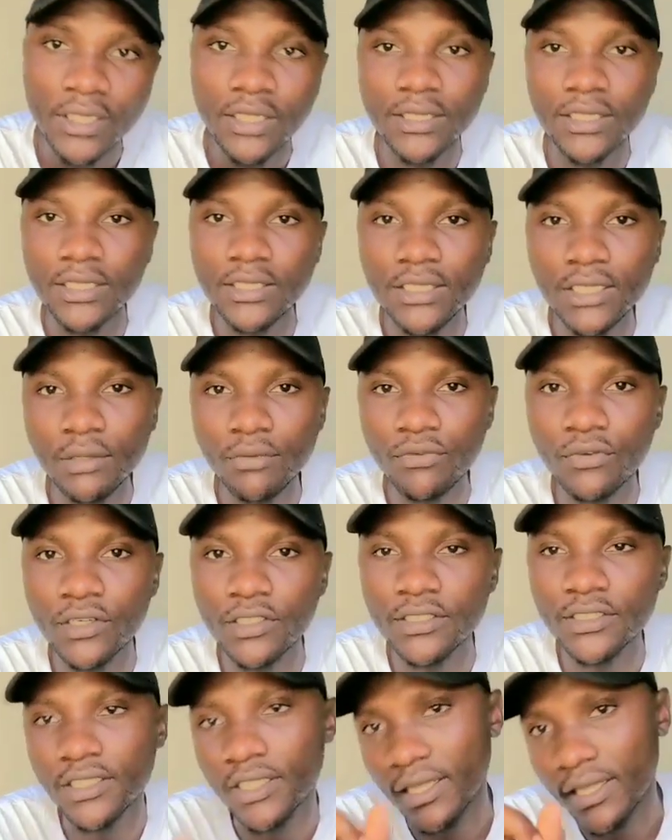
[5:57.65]
the
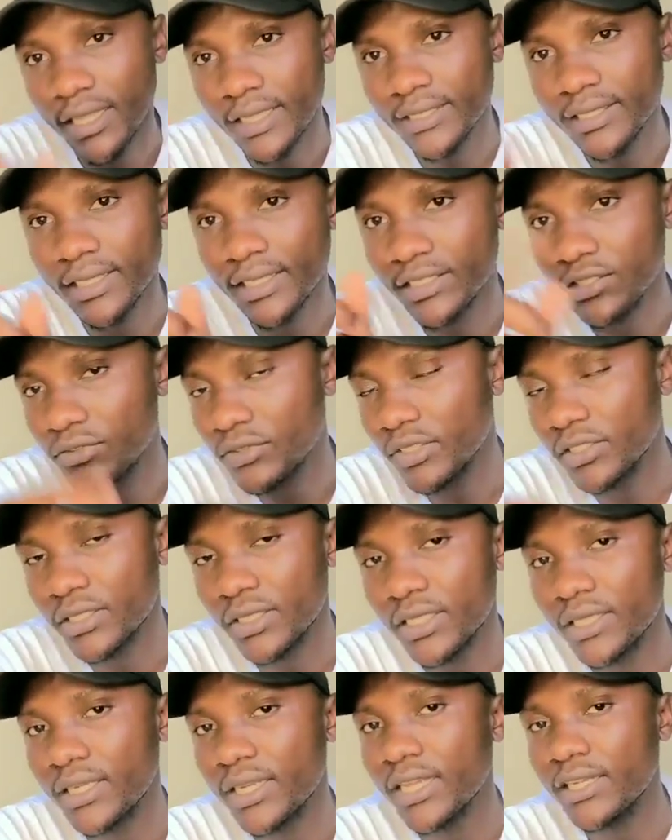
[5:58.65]
difference that's the interest
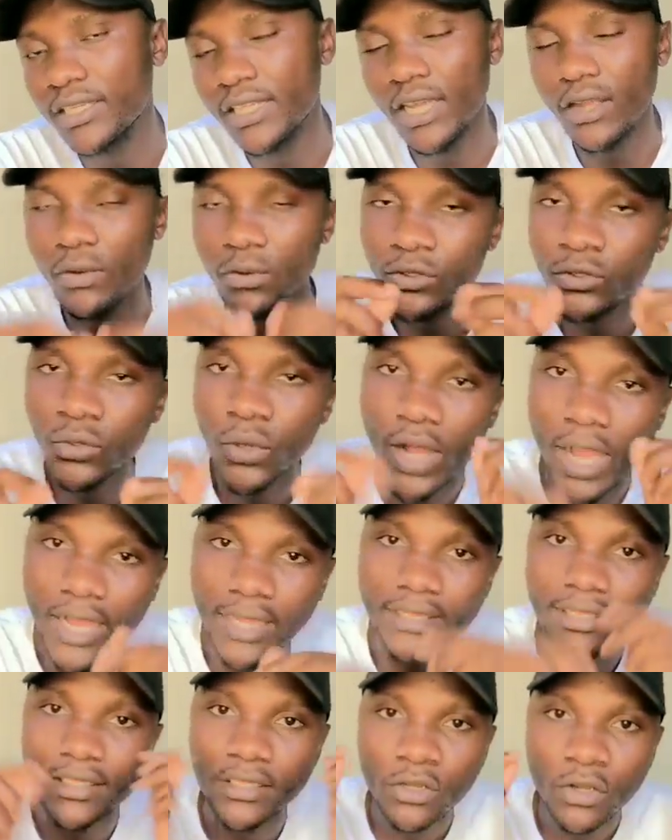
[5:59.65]
that, that they're going to
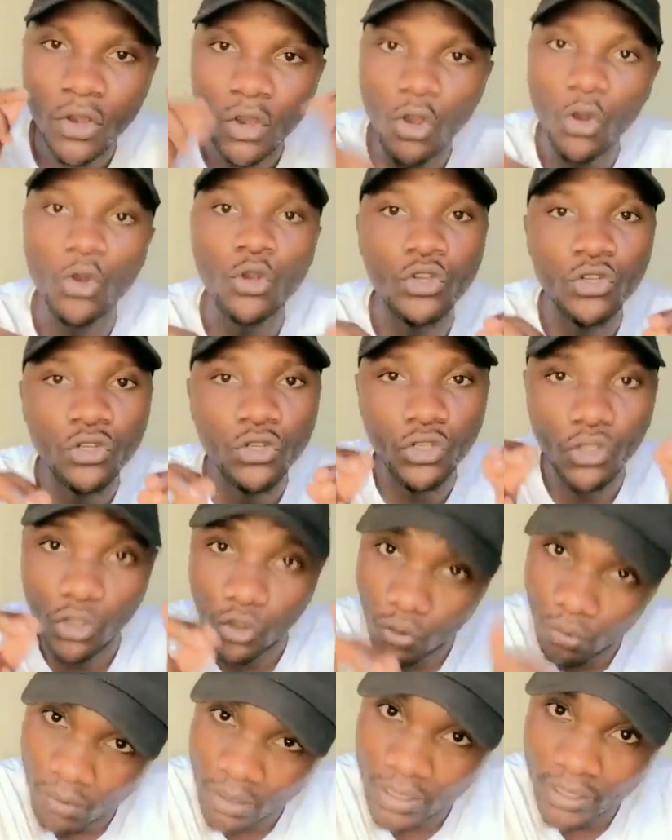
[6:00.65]
add on
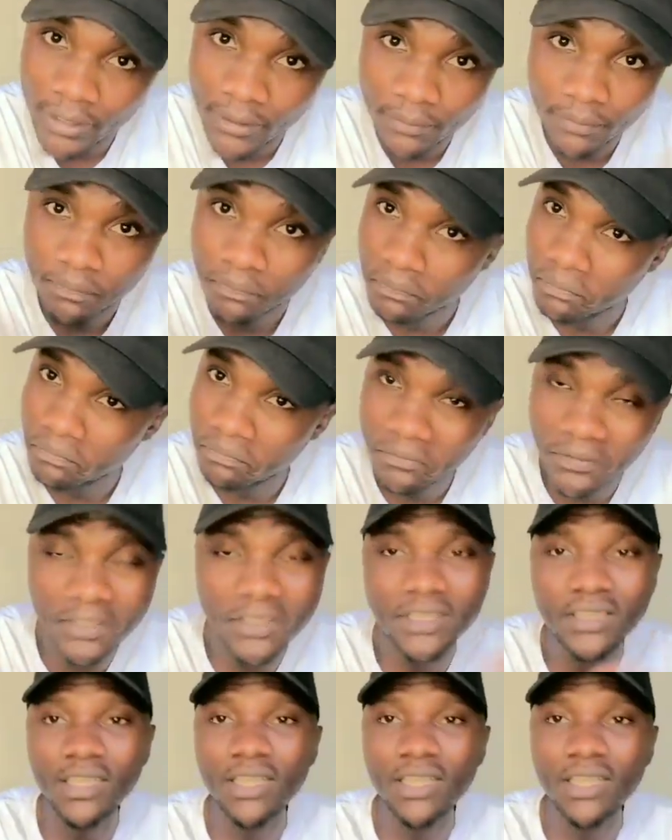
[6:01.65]
your money isn't